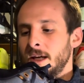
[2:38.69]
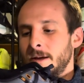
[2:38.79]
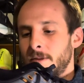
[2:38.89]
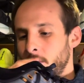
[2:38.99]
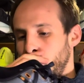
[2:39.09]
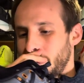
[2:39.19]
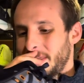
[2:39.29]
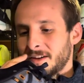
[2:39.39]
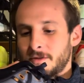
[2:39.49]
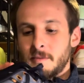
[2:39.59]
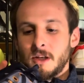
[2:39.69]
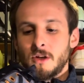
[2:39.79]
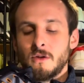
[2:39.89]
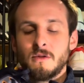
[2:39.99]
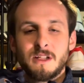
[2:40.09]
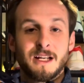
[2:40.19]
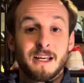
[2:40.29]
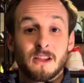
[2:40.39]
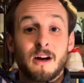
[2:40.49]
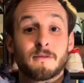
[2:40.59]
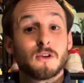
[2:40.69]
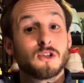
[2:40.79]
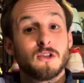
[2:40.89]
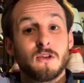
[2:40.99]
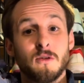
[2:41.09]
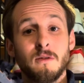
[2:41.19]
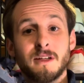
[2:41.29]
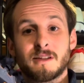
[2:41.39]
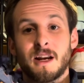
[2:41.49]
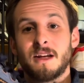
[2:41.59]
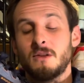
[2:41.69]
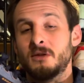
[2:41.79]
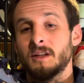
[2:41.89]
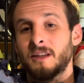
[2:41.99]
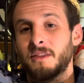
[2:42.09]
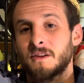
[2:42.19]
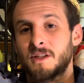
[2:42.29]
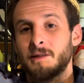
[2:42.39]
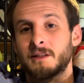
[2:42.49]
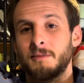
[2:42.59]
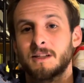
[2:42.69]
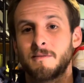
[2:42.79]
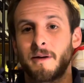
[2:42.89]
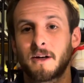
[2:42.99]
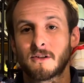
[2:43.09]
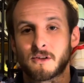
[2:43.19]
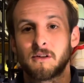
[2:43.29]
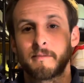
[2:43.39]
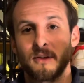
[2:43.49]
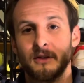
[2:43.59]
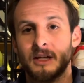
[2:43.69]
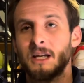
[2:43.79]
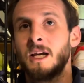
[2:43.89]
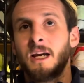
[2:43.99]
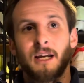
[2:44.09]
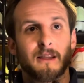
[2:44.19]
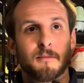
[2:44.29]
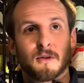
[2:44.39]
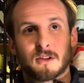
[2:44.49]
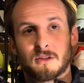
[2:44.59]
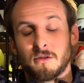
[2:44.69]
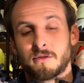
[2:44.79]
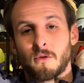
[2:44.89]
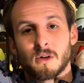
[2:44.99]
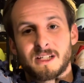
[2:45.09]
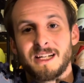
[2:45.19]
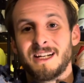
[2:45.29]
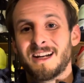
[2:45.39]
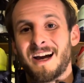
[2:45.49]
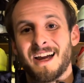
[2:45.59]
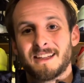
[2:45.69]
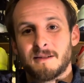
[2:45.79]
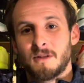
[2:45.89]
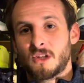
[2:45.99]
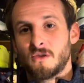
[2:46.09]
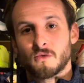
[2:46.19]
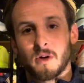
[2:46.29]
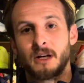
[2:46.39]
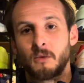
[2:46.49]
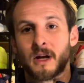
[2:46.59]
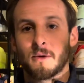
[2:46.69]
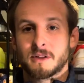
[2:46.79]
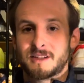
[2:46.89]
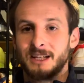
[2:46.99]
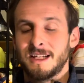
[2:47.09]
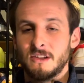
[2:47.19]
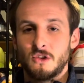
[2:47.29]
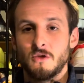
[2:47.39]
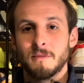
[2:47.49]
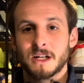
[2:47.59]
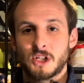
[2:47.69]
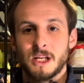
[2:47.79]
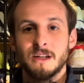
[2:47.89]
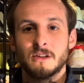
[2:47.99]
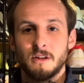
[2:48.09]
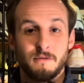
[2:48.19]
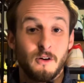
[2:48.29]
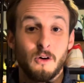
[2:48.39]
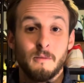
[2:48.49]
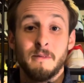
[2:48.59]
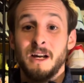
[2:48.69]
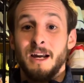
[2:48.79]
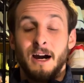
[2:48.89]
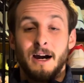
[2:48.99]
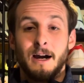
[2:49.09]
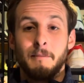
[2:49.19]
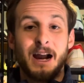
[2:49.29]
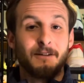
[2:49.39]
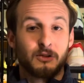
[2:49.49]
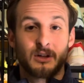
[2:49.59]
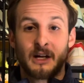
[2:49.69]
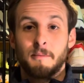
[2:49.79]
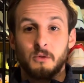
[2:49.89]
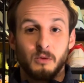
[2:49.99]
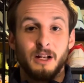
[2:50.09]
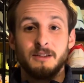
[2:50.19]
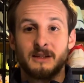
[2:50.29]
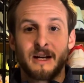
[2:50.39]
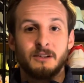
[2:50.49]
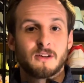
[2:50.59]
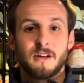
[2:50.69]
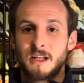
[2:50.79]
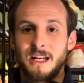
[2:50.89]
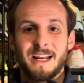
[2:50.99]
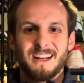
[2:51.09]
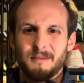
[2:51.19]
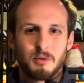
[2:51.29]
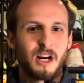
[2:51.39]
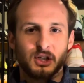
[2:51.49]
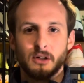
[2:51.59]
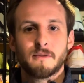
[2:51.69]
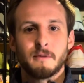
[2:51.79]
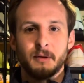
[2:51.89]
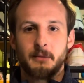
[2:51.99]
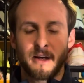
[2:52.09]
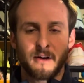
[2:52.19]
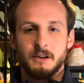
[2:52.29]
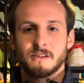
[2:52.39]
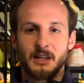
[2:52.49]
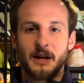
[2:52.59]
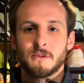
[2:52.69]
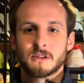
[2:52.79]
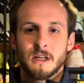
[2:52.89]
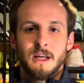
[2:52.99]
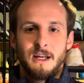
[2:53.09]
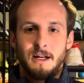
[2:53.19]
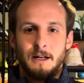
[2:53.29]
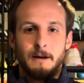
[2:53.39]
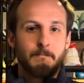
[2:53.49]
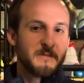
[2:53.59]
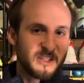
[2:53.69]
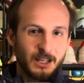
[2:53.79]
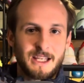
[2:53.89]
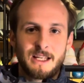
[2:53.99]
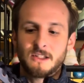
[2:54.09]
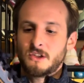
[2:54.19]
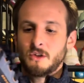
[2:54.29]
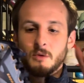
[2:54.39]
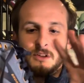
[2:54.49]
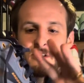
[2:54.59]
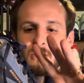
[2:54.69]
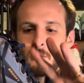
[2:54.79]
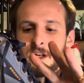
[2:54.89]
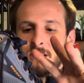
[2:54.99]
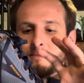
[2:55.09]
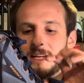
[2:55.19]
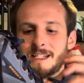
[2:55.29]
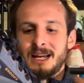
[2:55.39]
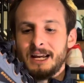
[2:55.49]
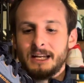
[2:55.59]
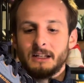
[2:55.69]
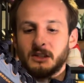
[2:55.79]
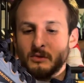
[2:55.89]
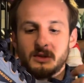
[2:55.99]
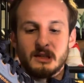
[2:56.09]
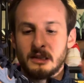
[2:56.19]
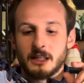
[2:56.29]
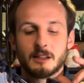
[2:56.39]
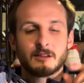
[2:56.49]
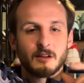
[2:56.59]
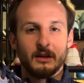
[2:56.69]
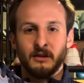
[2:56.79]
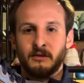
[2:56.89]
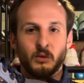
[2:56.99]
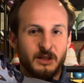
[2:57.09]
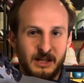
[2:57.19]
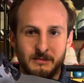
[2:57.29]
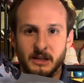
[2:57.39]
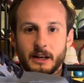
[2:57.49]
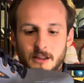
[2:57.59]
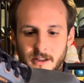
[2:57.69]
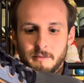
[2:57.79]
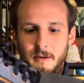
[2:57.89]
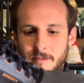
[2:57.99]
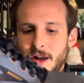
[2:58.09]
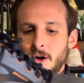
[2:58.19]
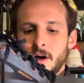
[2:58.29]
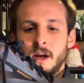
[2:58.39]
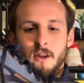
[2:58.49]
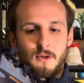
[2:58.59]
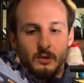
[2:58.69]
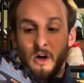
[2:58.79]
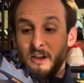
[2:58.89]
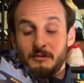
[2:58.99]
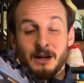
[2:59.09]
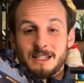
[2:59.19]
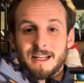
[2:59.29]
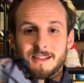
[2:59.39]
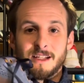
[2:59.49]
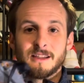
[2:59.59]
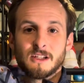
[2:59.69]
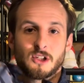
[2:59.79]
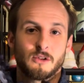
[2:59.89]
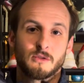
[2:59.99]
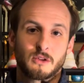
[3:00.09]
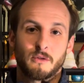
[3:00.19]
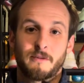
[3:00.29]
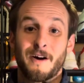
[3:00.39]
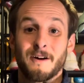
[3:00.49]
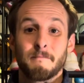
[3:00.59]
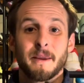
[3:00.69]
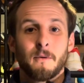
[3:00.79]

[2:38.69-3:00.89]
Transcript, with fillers: The one thing from the new DNA Loft version 2 is that I do think that there seems to be some better durability in the Brooks Ghost 14. I had some issues right away with sinking too much into the foam um, after a couple runs, and I started to get pressure from the areas that I was um, sinking into, whereas this one has maintained its resilience, uh, what seems like a little bit better through all of my testing in this shoe so far.